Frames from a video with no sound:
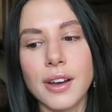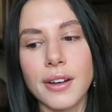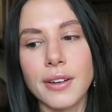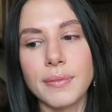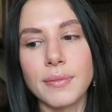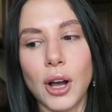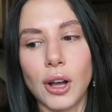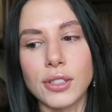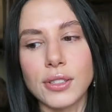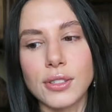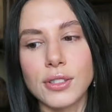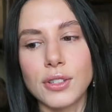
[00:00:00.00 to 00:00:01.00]
Um,
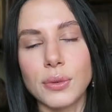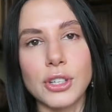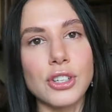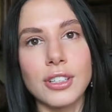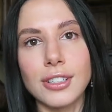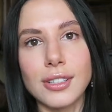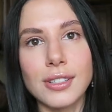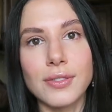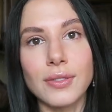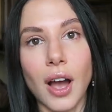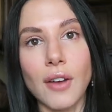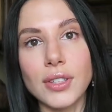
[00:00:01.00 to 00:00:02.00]
Haas's tuition
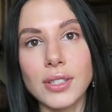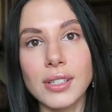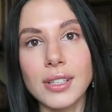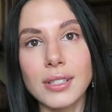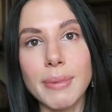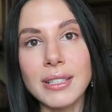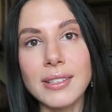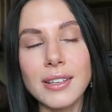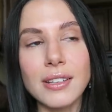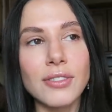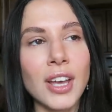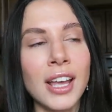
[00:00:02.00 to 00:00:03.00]
is obviously
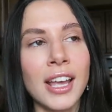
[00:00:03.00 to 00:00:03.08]
expensive.